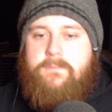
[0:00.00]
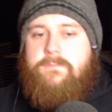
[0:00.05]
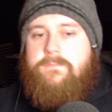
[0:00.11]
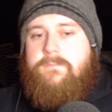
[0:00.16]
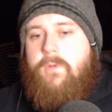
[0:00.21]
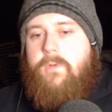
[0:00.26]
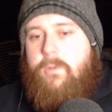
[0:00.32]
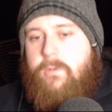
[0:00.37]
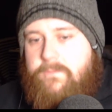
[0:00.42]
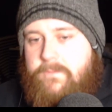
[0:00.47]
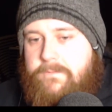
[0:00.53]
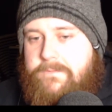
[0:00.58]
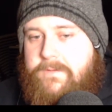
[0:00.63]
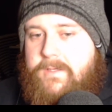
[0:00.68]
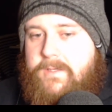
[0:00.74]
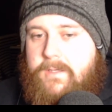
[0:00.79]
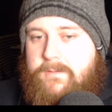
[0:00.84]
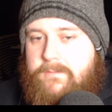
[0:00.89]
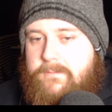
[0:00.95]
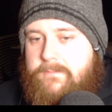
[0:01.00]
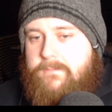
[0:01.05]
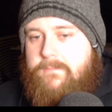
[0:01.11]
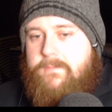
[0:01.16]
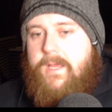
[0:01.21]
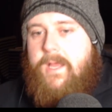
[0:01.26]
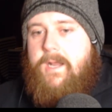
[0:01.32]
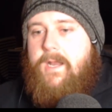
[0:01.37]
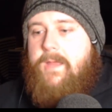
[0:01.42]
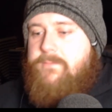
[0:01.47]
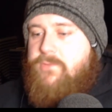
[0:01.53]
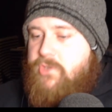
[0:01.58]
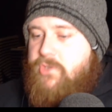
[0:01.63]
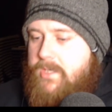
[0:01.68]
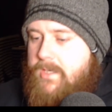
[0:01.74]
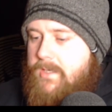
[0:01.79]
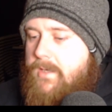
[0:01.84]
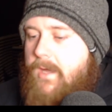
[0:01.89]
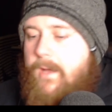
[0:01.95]
What, with a fucking
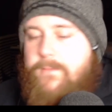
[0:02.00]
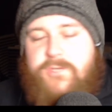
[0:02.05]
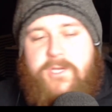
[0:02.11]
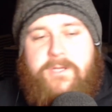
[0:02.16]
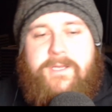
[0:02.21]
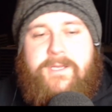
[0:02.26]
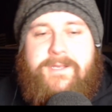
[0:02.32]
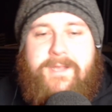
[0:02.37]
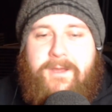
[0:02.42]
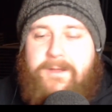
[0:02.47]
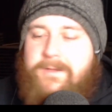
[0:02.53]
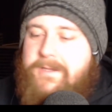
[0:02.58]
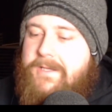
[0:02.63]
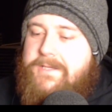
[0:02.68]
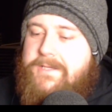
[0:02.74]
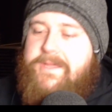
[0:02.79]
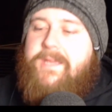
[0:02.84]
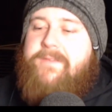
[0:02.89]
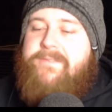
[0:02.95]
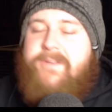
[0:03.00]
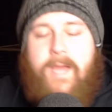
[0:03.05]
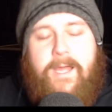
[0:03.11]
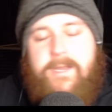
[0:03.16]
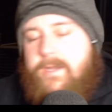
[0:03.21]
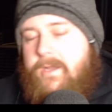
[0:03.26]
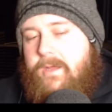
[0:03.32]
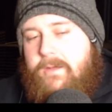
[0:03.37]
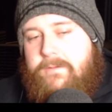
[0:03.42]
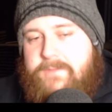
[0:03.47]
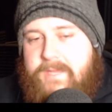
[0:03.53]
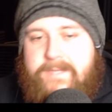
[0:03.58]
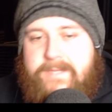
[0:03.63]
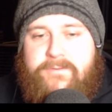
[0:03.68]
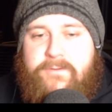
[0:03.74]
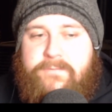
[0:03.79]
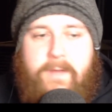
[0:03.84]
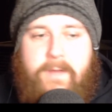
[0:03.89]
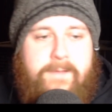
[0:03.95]
LMG? No, I'm joking. No. Thank you for the... I don't know. Thank
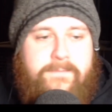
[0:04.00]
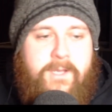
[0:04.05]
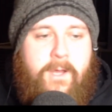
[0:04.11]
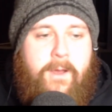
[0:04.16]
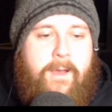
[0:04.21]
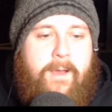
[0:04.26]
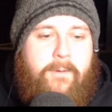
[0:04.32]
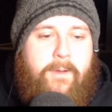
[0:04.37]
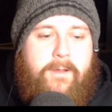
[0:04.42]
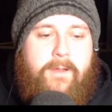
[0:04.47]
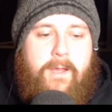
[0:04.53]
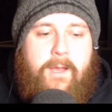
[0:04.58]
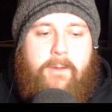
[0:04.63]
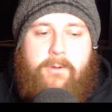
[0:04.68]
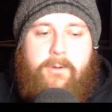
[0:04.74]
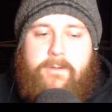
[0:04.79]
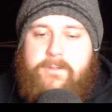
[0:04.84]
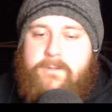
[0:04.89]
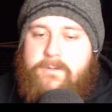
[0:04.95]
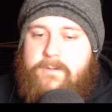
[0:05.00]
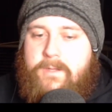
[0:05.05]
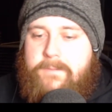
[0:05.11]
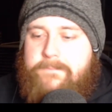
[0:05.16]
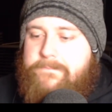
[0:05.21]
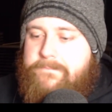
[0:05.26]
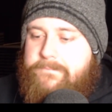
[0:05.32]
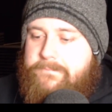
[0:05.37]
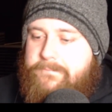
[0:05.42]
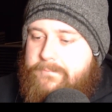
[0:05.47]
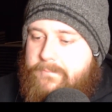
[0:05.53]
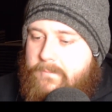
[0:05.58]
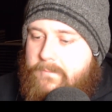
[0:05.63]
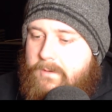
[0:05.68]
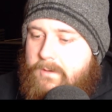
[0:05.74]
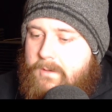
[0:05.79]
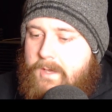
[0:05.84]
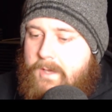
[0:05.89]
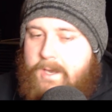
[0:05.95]
you for the 5. No, I won't do that.
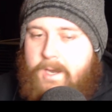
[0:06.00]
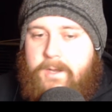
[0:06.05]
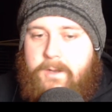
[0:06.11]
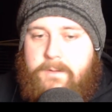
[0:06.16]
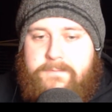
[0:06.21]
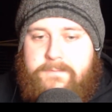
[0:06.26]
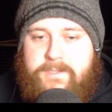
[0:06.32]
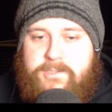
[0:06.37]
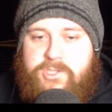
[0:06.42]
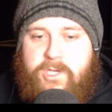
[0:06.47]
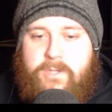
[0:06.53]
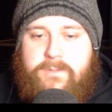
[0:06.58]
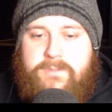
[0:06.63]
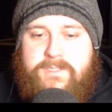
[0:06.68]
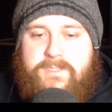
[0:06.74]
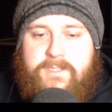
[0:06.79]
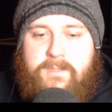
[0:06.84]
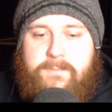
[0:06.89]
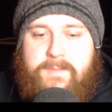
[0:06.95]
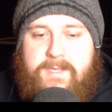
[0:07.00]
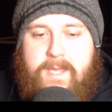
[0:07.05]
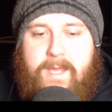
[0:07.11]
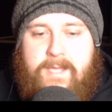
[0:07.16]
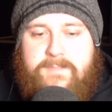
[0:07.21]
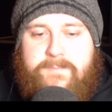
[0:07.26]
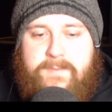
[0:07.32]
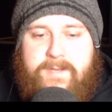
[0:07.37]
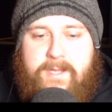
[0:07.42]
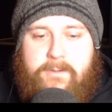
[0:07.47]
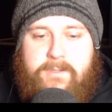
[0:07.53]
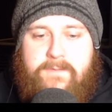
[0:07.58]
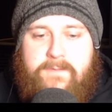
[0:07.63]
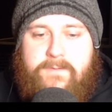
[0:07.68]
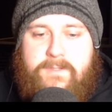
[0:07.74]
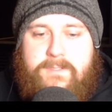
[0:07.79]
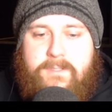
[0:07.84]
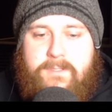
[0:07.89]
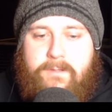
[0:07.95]
And I don't think Jones is going to beat Aspinall
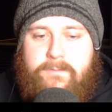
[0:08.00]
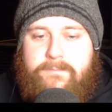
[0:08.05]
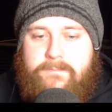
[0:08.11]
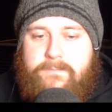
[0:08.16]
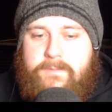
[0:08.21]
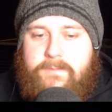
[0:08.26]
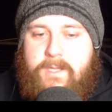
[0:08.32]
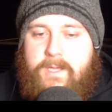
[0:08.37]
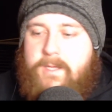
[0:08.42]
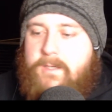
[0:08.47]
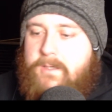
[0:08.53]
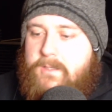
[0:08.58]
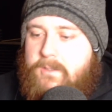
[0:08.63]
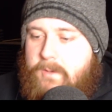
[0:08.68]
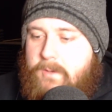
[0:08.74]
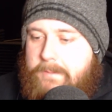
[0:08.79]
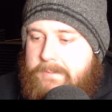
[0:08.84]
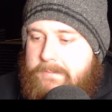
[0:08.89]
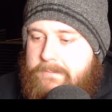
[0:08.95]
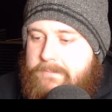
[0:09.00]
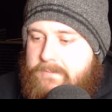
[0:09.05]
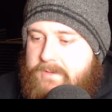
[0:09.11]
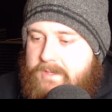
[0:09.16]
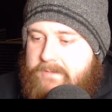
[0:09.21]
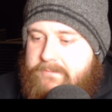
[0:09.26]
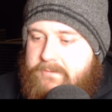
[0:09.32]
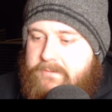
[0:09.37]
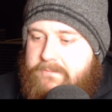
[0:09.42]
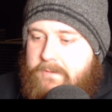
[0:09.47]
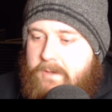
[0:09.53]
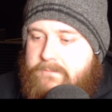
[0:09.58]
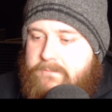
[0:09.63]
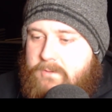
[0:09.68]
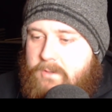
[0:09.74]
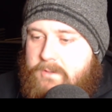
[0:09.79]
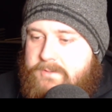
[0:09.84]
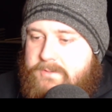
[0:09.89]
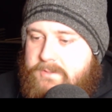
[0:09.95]
either, so that ain't going to happen. Thank you for the
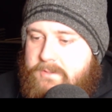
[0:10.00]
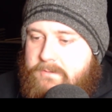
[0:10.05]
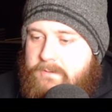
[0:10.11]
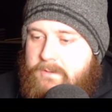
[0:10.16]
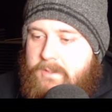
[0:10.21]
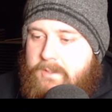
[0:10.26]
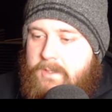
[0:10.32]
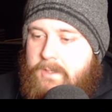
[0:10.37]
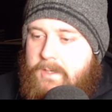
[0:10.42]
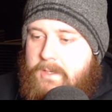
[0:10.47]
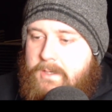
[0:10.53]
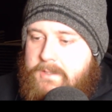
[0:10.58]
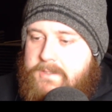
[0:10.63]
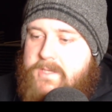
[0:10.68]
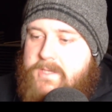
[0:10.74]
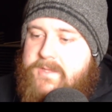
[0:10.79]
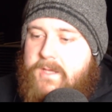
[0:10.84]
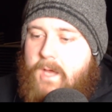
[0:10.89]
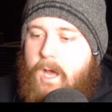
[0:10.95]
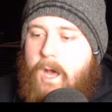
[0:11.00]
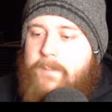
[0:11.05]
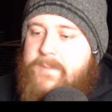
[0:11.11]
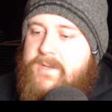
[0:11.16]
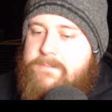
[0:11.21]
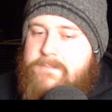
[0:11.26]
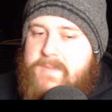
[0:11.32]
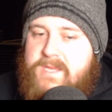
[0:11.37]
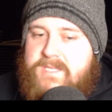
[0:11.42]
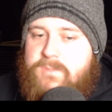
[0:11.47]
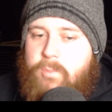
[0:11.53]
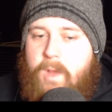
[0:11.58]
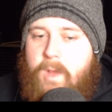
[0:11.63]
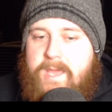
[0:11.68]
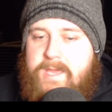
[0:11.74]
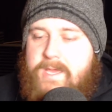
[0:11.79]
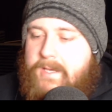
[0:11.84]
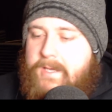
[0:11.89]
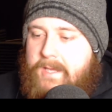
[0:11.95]
$5, dude. Do you think Arman missed
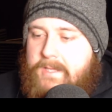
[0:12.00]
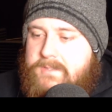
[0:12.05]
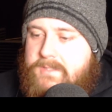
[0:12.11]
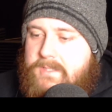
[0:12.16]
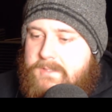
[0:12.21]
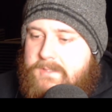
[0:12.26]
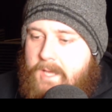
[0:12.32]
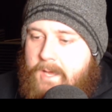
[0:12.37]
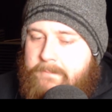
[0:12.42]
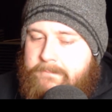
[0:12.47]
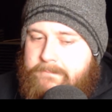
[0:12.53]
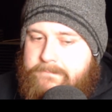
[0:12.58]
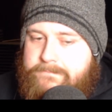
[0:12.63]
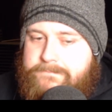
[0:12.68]
weight against Islam?